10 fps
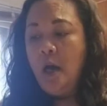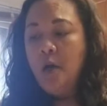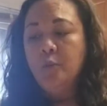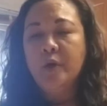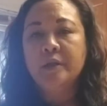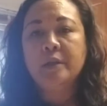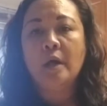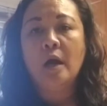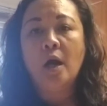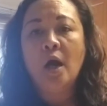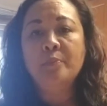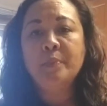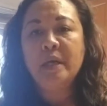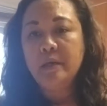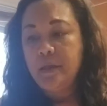with a
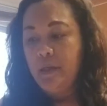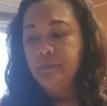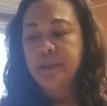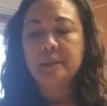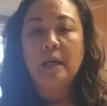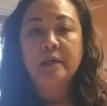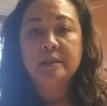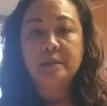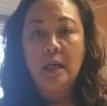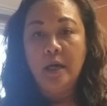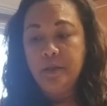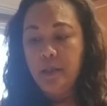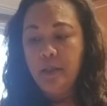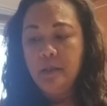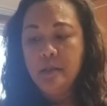medium-sized
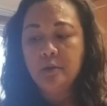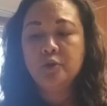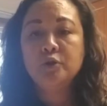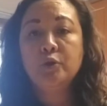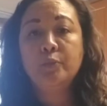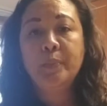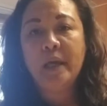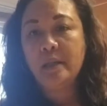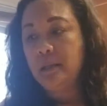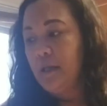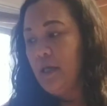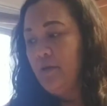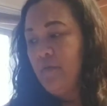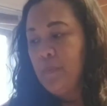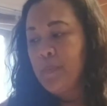onion, 2 bay
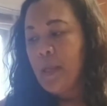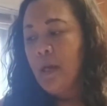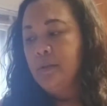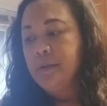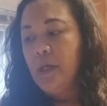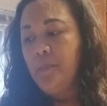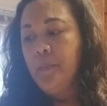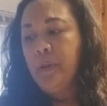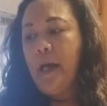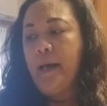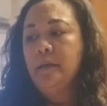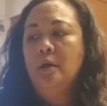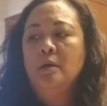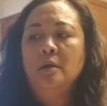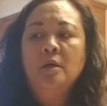leaf, some black
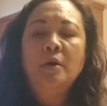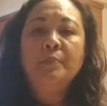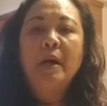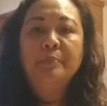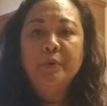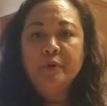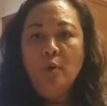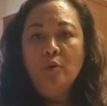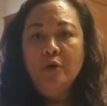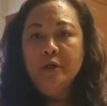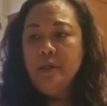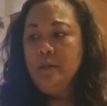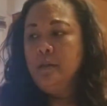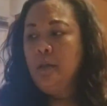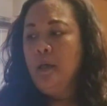peppercorn,
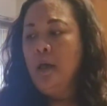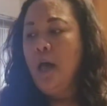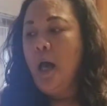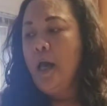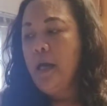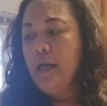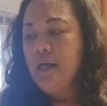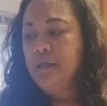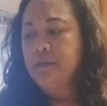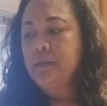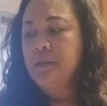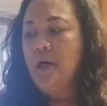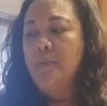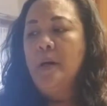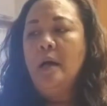and
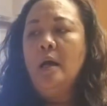some